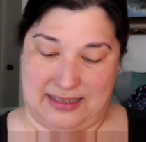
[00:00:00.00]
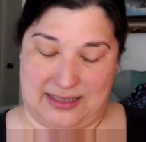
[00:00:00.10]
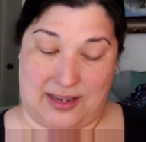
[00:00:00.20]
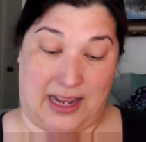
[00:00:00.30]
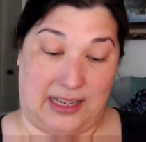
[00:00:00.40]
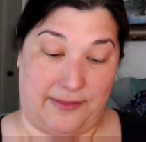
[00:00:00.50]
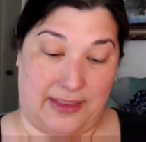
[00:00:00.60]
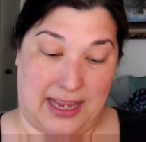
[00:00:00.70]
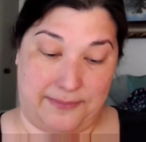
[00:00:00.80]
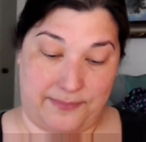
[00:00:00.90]
I love
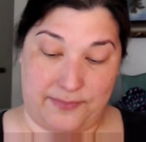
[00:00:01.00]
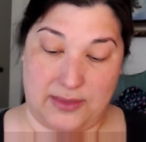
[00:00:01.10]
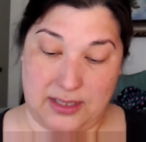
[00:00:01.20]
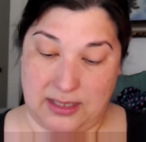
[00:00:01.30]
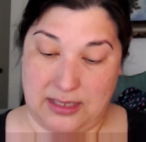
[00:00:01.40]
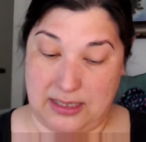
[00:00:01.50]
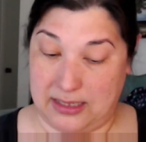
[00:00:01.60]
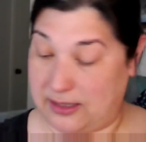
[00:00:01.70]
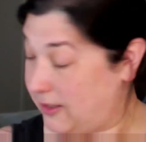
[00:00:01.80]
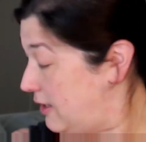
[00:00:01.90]
that.
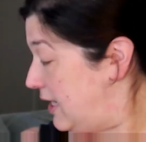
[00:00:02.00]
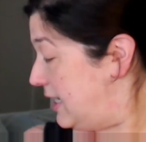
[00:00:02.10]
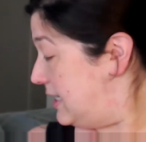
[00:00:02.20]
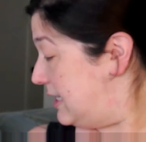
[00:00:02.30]
Right.